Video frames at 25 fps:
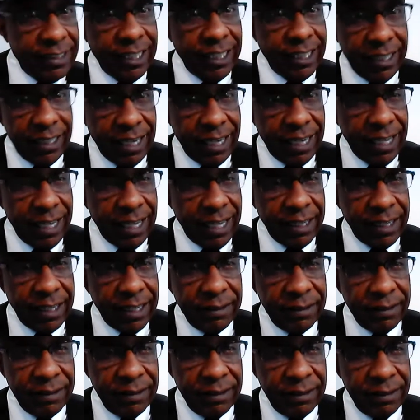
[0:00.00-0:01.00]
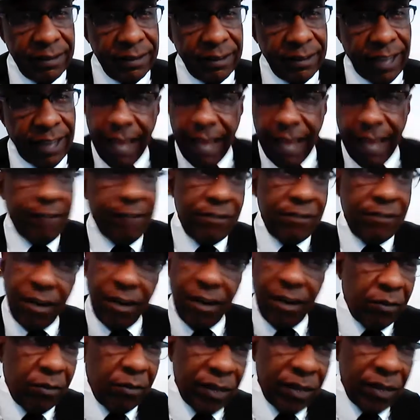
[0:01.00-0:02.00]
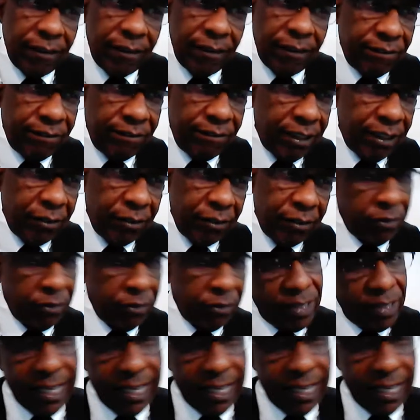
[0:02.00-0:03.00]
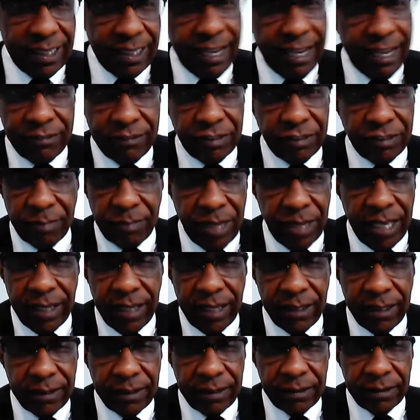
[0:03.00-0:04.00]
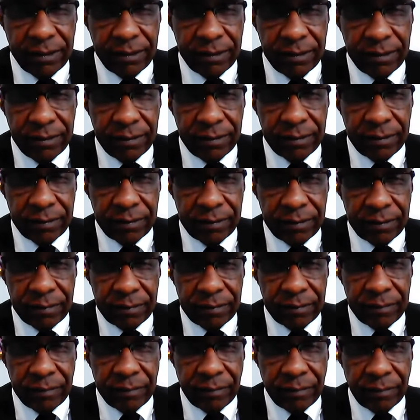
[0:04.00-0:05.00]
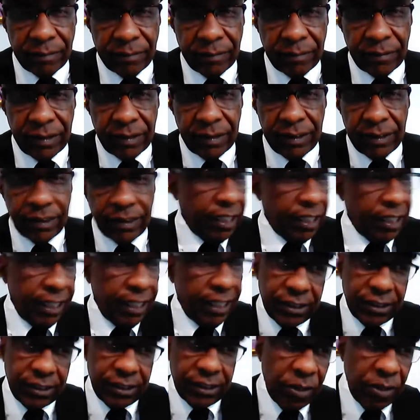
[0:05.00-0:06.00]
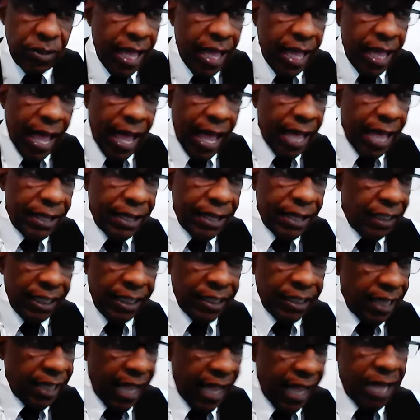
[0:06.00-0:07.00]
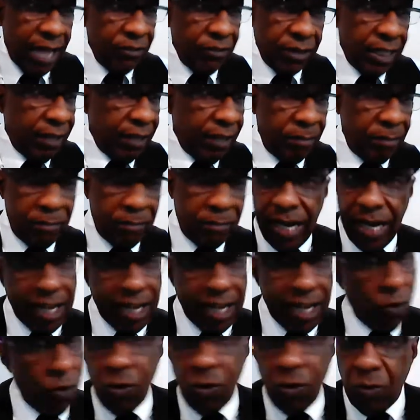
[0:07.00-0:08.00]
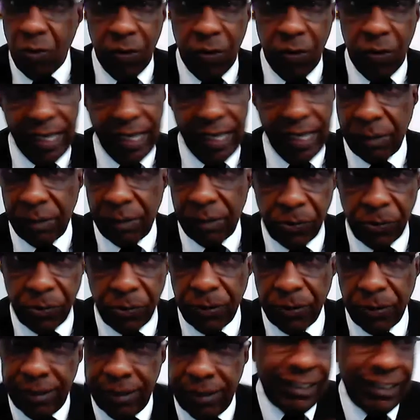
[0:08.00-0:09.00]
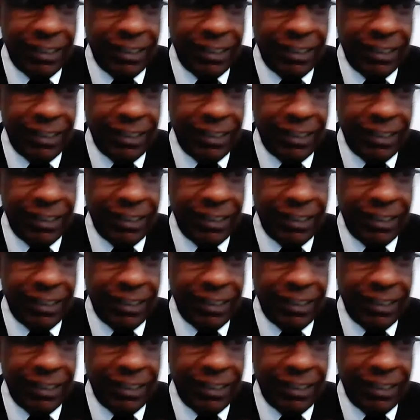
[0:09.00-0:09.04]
tell you that. I've never benefited Black Lives Matter. See, so I don't get black or white support.